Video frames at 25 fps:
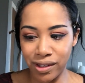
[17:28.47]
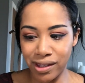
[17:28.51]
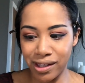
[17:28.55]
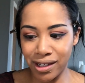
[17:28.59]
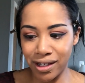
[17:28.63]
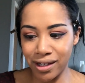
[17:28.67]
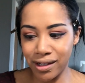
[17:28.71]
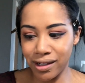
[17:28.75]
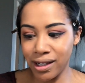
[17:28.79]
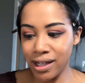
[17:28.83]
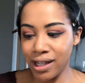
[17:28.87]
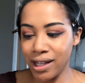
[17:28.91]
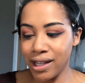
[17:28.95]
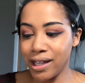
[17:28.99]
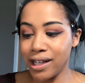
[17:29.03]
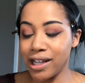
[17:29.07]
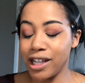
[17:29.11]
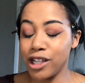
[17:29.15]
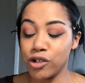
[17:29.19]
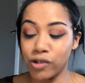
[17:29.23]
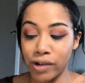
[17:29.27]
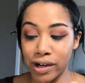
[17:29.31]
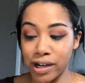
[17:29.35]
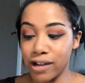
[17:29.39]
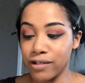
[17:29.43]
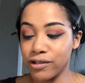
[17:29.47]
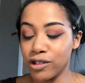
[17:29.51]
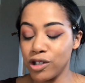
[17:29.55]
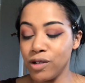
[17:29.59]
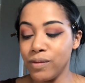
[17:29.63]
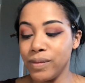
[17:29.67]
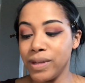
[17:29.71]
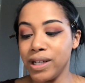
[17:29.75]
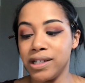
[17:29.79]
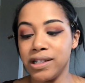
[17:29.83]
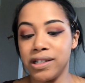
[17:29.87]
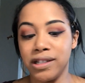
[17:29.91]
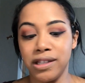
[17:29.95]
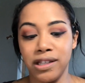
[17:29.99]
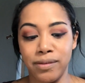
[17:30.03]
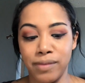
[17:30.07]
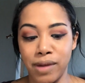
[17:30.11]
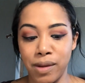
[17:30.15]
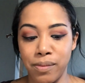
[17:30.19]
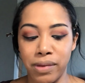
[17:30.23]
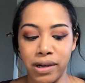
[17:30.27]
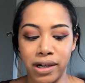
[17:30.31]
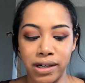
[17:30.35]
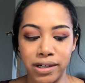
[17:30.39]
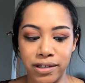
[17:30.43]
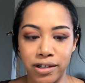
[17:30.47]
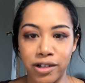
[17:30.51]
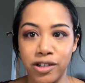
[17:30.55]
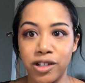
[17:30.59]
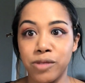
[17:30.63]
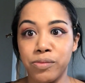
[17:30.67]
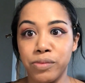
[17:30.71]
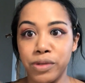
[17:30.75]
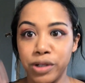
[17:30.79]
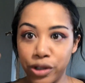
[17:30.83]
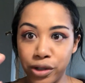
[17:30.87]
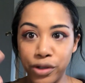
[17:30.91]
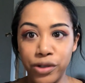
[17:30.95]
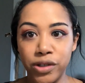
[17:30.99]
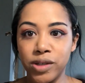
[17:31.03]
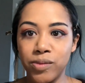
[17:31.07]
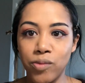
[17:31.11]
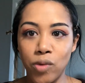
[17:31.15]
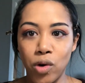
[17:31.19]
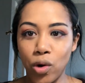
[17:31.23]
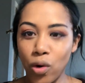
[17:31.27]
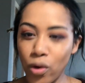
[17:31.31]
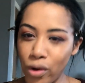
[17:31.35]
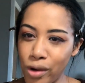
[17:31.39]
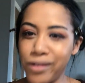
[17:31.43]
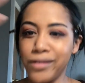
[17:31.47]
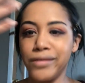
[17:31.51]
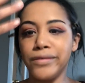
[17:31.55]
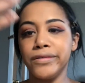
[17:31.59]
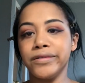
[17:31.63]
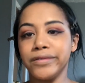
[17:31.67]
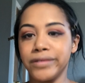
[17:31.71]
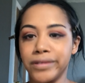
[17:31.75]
then I dry it out too much, and then my body starts to produce more oil,